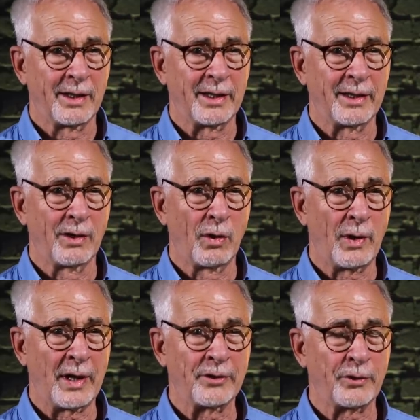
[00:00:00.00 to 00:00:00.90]
you know?
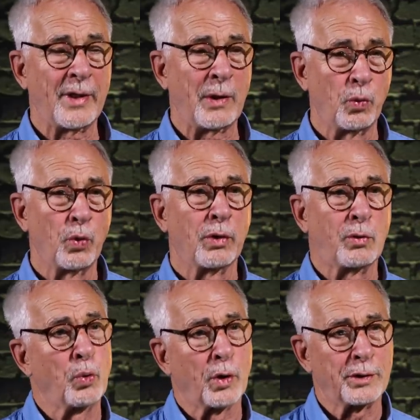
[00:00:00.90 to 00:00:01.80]
And so that work
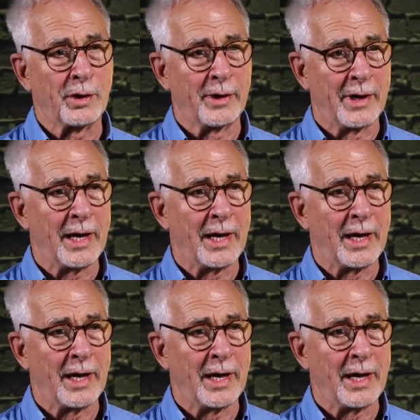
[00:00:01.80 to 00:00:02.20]
worked on